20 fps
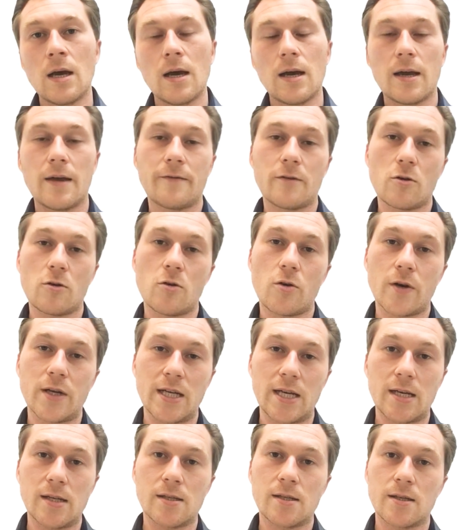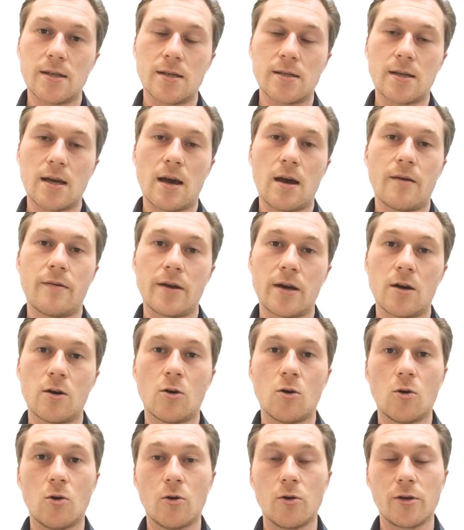If you're already into this area
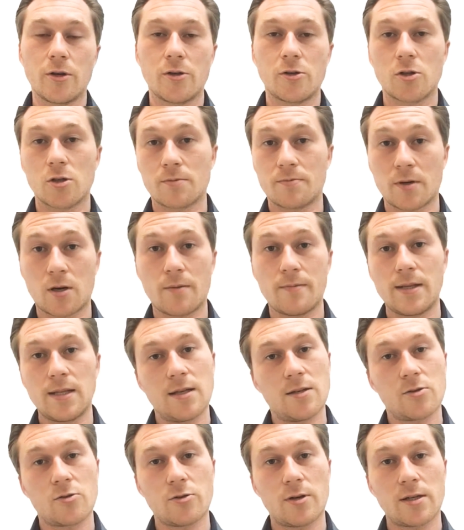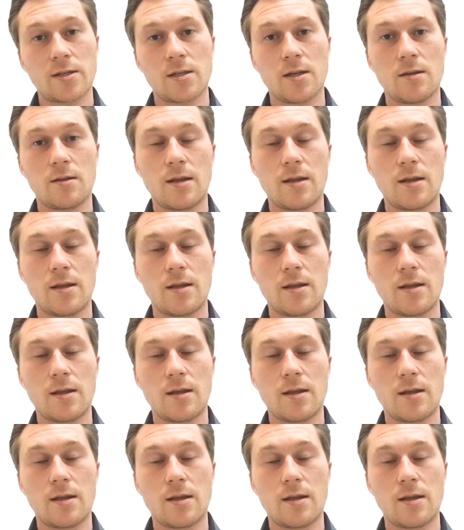or you're just becoming interested,